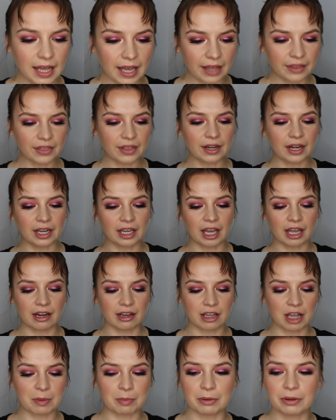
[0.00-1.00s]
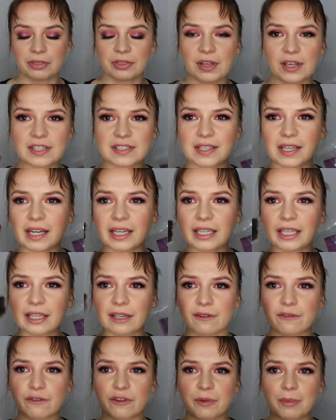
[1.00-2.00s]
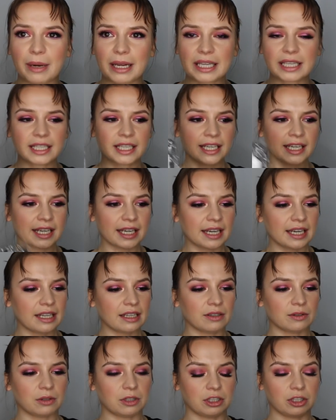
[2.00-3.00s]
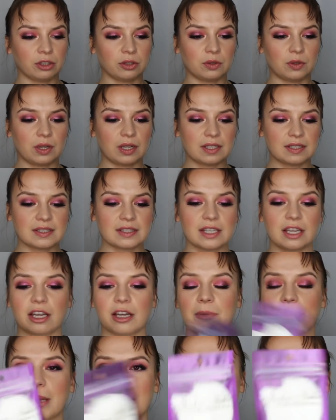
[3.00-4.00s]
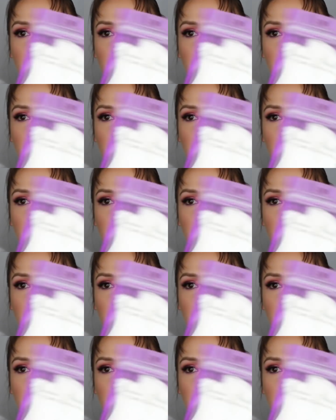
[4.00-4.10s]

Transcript: And then I got a couple things that I needed for my kit, including some